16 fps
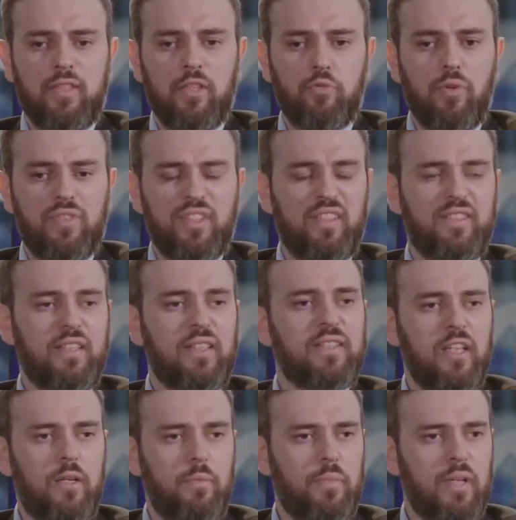it wasn't
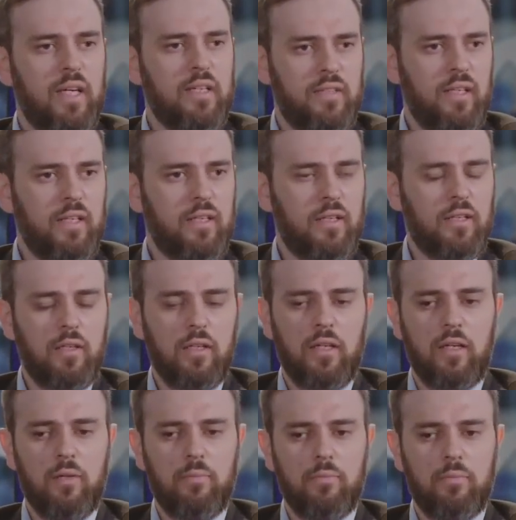surprising
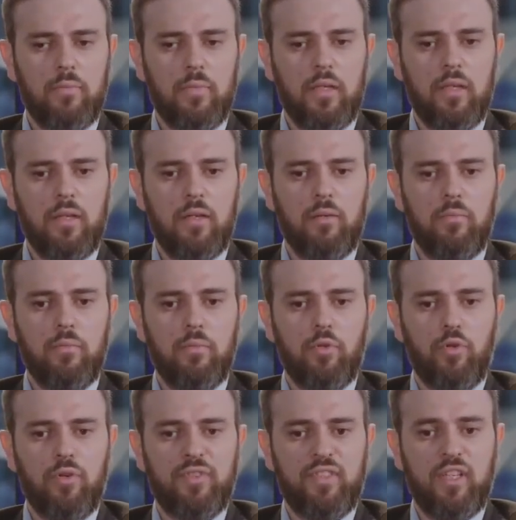
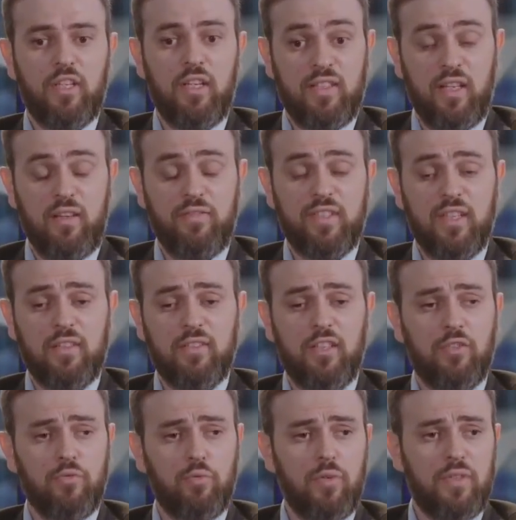because, as I've said,
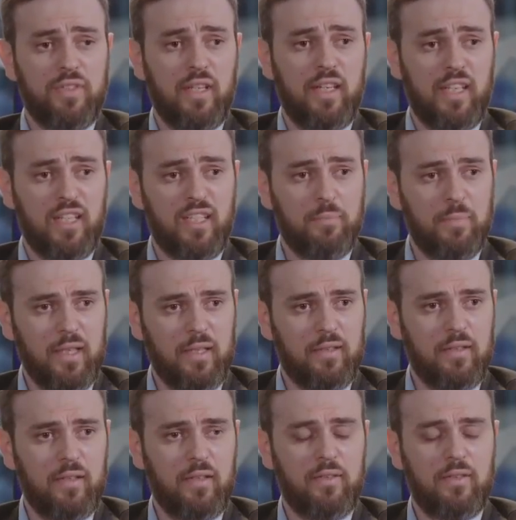it was an
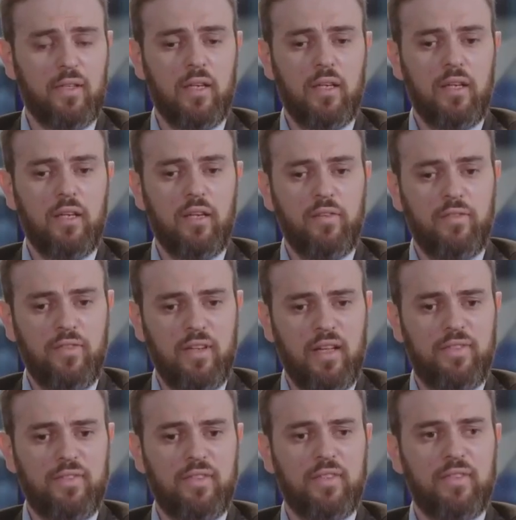expected
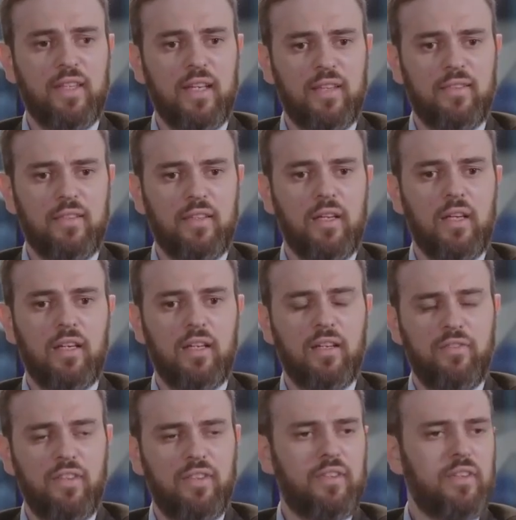event that, given the